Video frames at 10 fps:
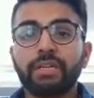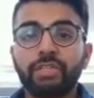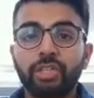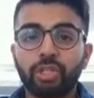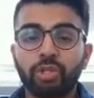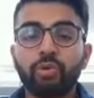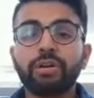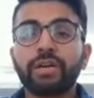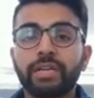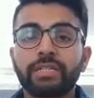
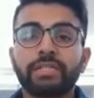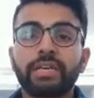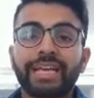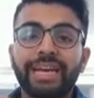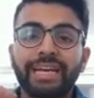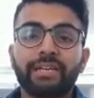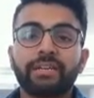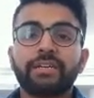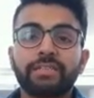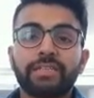your currency or Canadian
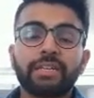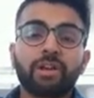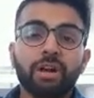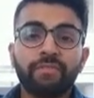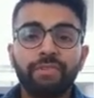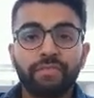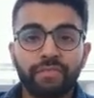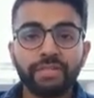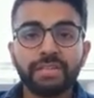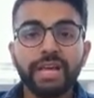currency is a lot of
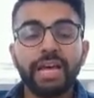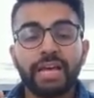difference.